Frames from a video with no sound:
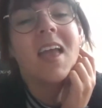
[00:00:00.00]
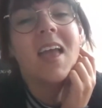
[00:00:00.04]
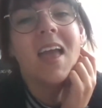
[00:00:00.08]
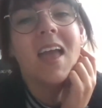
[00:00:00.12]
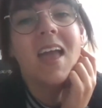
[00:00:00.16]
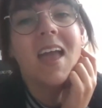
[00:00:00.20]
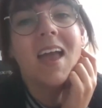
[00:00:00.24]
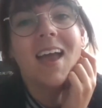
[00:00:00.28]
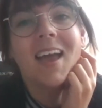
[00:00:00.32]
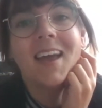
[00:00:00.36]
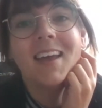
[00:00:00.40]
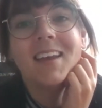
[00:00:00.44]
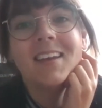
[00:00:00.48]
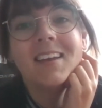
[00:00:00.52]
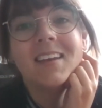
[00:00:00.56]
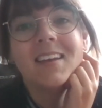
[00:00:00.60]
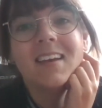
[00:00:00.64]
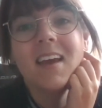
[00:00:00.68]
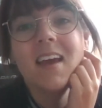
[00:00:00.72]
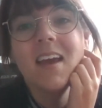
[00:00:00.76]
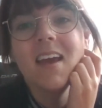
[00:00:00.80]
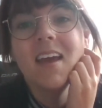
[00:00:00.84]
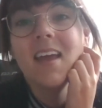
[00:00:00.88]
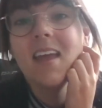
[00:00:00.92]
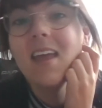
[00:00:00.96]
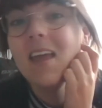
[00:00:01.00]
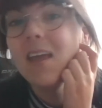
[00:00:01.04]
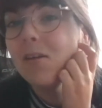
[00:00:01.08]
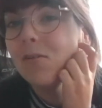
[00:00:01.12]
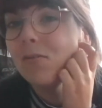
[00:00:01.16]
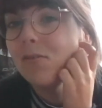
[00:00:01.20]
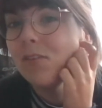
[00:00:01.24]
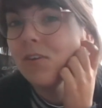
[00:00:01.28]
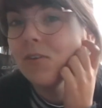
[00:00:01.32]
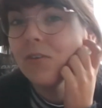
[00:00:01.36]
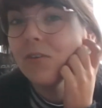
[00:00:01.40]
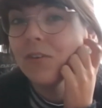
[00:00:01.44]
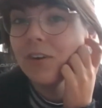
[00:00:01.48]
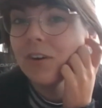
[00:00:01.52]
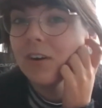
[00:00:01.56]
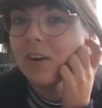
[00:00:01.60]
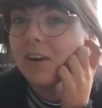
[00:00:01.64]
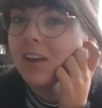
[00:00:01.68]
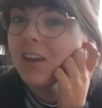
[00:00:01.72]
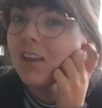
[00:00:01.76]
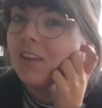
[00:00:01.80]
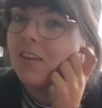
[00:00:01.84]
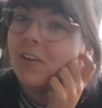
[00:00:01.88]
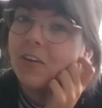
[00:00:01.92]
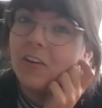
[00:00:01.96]
and if you are
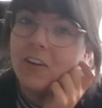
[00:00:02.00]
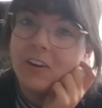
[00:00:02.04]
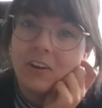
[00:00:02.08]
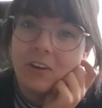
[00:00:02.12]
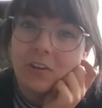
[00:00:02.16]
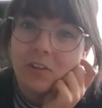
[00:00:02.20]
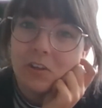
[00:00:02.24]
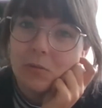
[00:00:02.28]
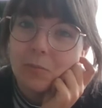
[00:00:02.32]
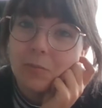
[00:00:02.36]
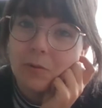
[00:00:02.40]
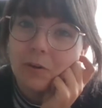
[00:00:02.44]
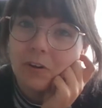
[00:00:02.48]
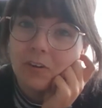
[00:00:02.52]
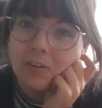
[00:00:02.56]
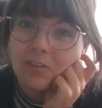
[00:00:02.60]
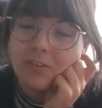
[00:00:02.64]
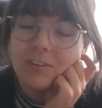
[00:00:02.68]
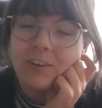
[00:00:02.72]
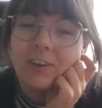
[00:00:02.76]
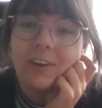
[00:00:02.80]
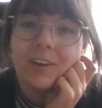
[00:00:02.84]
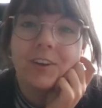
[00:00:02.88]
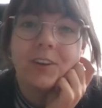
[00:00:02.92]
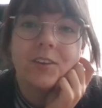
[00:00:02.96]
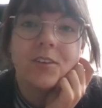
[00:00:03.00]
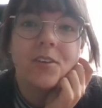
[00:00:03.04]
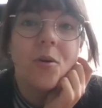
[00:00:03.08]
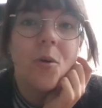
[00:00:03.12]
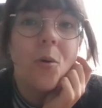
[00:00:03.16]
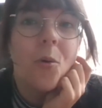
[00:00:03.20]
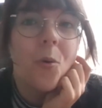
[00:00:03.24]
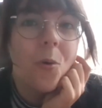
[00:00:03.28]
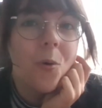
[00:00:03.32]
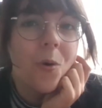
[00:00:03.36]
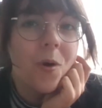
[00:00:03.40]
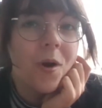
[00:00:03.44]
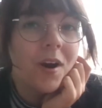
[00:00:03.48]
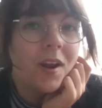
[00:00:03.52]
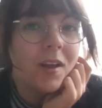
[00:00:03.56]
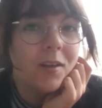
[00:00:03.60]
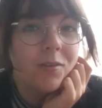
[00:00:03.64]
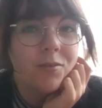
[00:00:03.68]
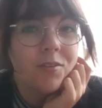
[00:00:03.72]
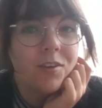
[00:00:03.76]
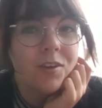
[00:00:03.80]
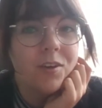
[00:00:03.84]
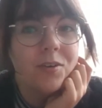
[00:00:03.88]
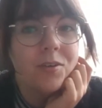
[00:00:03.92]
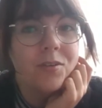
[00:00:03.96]
either a Dutch person, or
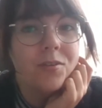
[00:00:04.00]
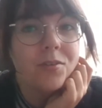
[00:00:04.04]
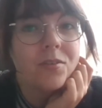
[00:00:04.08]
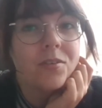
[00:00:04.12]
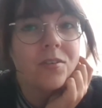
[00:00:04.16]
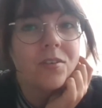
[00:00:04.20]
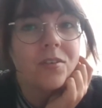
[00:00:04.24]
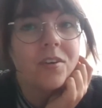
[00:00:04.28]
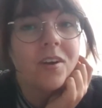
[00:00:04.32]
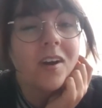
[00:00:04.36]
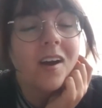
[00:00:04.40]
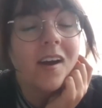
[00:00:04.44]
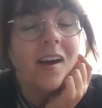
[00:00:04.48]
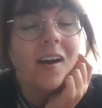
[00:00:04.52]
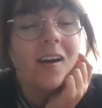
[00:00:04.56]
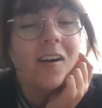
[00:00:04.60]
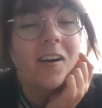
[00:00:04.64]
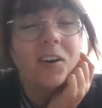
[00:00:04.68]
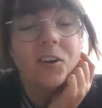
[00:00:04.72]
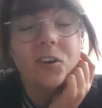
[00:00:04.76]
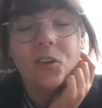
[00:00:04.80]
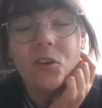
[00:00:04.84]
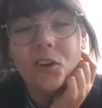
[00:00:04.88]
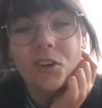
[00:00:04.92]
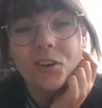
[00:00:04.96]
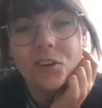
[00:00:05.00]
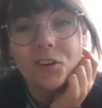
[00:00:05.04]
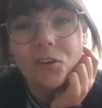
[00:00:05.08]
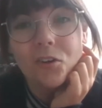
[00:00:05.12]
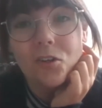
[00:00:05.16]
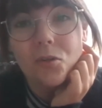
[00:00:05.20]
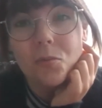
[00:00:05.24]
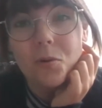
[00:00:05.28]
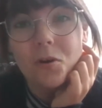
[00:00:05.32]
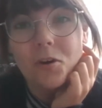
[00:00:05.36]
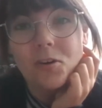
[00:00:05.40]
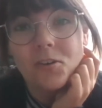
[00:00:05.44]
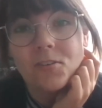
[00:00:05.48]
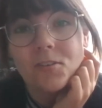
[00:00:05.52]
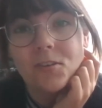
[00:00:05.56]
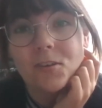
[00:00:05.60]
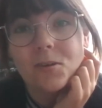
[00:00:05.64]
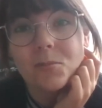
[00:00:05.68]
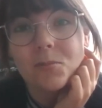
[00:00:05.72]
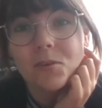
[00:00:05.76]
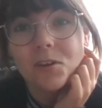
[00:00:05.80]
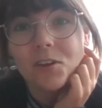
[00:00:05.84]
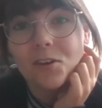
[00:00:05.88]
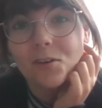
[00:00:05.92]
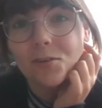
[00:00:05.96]
if you are not a Dutch
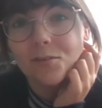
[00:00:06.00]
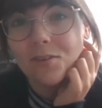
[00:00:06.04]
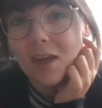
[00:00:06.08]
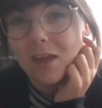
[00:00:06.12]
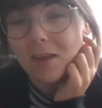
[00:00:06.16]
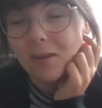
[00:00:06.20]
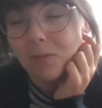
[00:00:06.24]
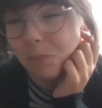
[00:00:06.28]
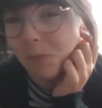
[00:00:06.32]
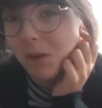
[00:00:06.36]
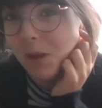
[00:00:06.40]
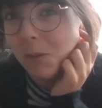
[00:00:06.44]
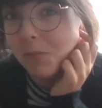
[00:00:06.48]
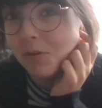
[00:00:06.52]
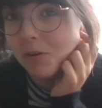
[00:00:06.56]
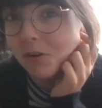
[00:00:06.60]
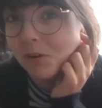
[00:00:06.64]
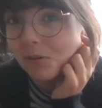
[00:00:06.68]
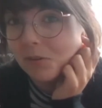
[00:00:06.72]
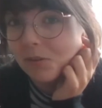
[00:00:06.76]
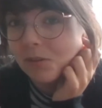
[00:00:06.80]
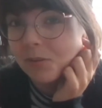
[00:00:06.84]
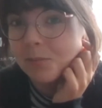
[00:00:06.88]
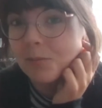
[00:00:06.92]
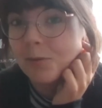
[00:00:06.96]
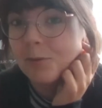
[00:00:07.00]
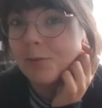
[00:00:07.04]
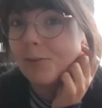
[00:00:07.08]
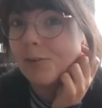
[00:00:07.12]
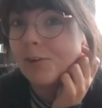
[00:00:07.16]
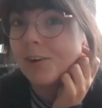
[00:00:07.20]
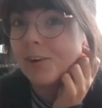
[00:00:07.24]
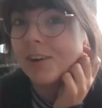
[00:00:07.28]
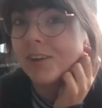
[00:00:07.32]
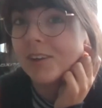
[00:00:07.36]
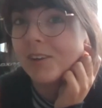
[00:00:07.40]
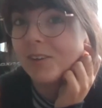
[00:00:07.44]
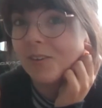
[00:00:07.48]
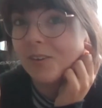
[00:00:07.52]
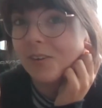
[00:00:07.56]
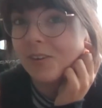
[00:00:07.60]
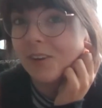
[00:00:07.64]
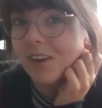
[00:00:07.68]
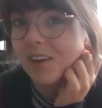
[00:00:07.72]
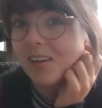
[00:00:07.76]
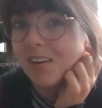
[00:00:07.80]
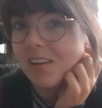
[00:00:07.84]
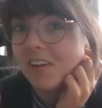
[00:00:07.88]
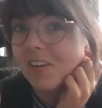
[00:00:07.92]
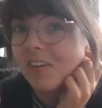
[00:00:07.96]
person but you've had pepernoten before, you know
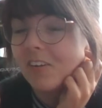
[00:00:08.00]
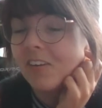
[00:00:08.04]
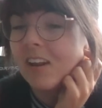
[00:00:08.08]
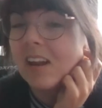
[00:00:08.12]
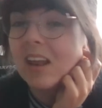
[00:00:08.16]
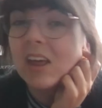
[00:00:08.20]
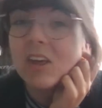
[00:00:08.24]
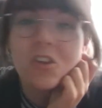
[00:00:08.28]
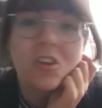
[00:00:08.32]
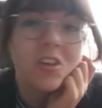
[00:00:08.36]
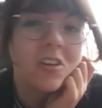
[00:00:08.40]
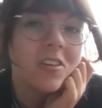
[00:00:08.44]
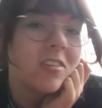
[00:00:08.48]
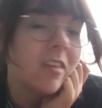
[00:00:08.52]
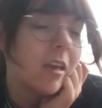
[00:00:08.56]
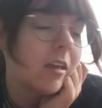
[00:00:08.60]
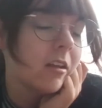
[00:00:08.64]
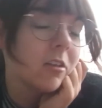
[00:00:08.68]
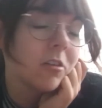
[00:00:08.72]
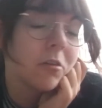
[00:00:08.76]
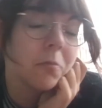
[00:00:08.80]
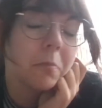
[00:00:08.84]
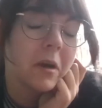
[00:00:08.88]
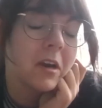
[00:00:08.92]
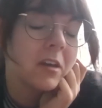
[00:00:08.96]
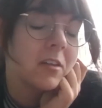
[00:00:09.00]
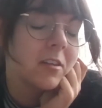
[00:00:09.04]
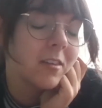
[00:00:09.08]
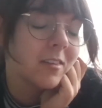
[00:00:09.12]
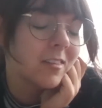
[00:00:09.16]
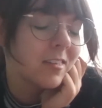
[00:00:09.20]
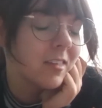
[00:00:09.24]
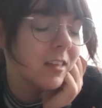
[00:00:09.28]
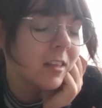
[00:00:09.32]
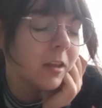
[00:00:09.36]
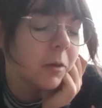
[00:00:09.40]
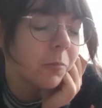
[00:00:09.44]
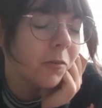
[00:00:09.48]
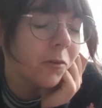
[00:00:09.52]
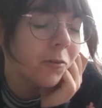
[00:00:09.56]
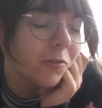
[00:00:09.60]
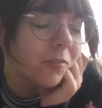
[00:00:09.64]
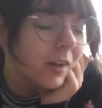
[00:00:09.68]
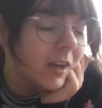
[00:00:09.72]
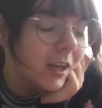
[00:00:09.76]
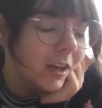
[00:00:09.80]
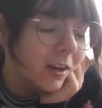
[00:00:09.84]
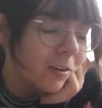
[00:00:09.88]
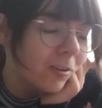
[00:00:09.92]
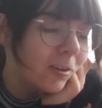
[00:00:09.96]
that they are delicious and the spices in them are
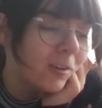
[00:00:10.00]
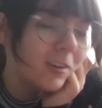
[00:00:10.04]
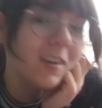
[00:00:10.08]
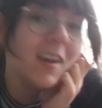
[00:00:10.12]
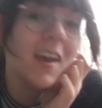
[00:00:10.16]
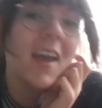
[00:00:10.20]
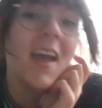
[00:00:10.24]
really good.